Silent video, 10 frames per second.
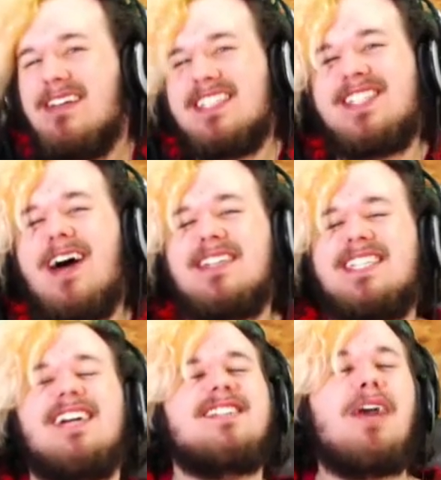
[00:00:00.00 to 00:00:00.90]
it's Savitz
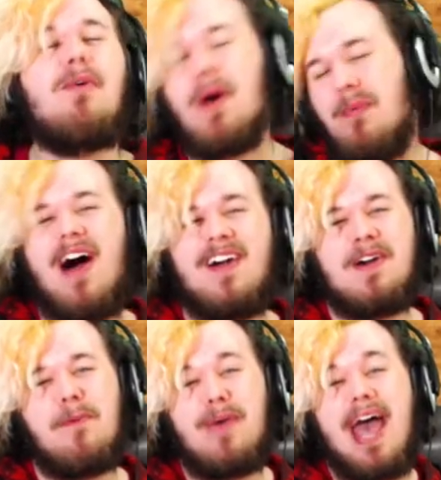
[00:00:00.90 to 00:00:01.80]
here, and say what?
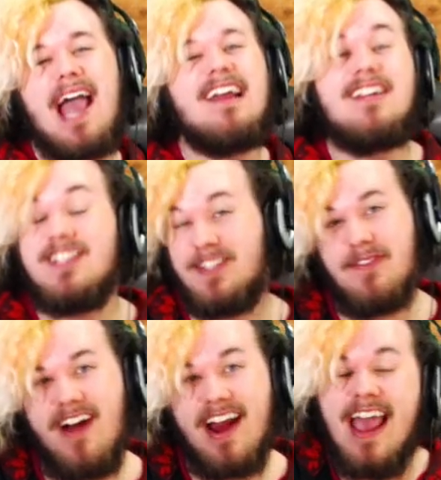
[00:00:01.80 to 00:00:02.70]
Welcome back to some
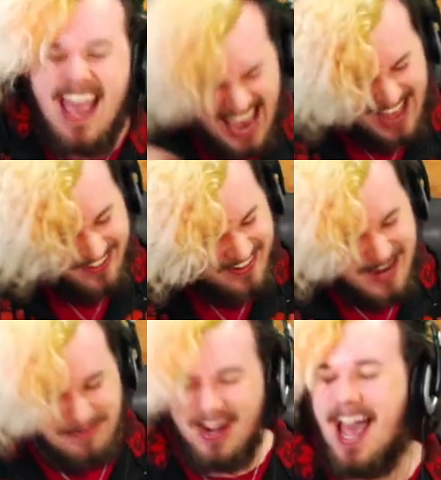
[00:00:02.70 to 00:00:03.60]
more Hello
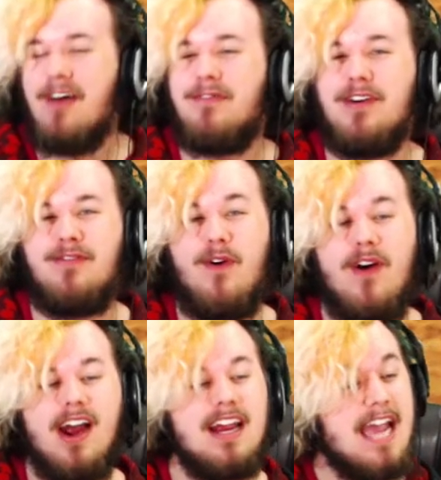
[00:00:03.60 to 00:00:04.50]
Neighbor Alpha
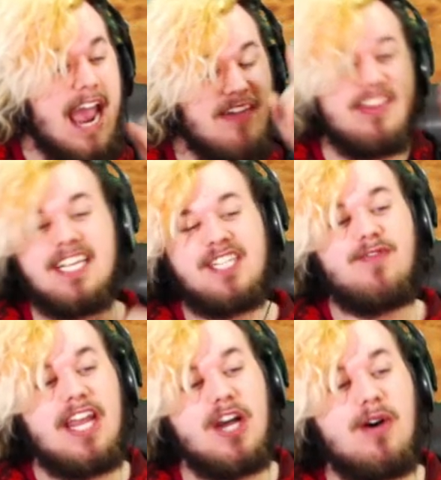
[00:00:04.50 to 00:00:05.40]
4, and this
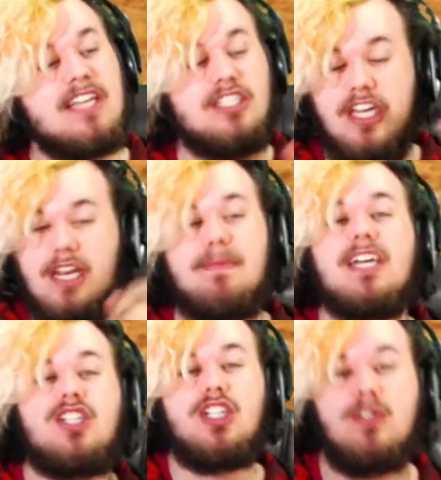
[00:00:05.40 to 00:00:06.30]
video is gonna be
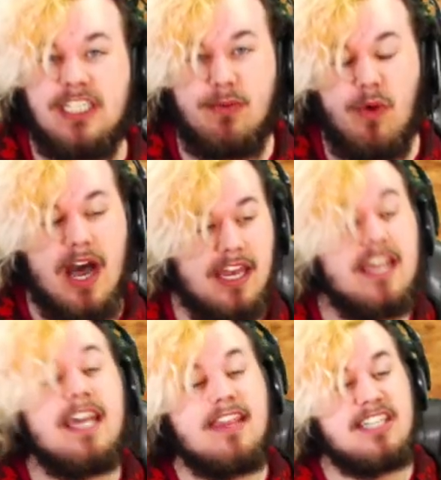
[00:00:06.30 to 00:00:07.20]
a juicy one.
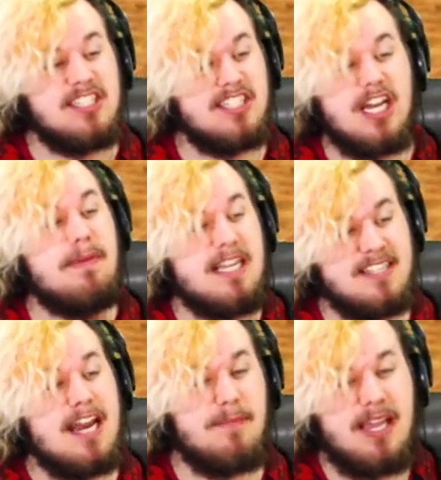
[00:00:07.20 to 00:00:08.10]
This is gonna be
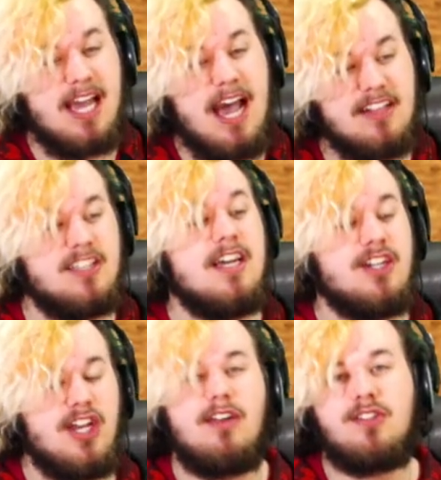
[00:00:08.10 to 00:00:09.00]
exciting because
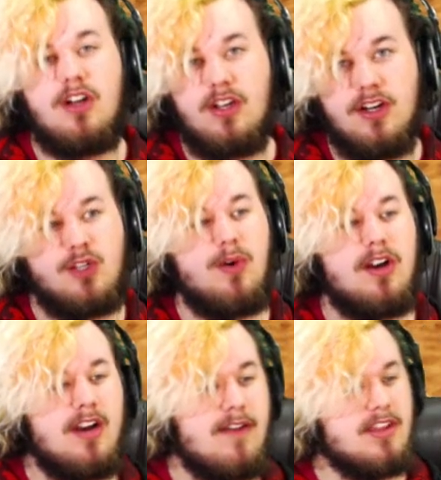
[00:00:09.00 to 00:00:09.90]
shout out to all you on
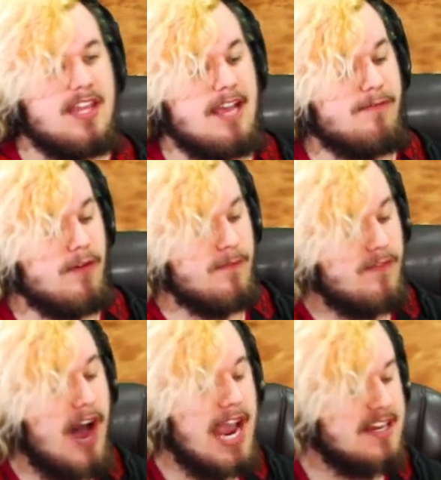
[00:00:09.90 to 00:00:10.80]
Twitter and everything for
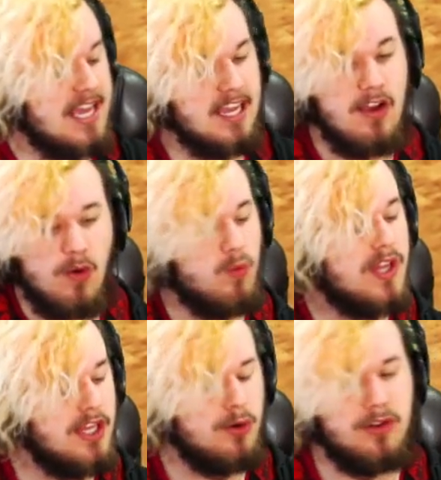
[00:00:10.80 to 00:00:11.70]
finding
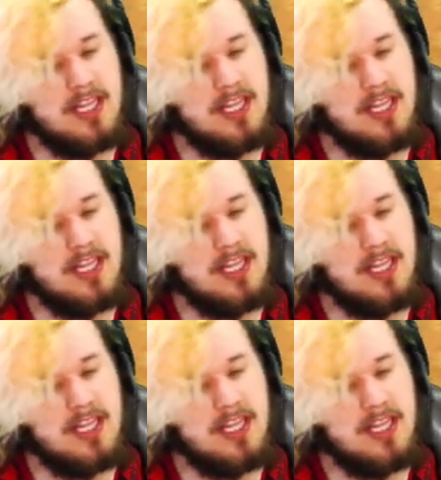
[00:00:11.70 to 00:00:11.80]
really cool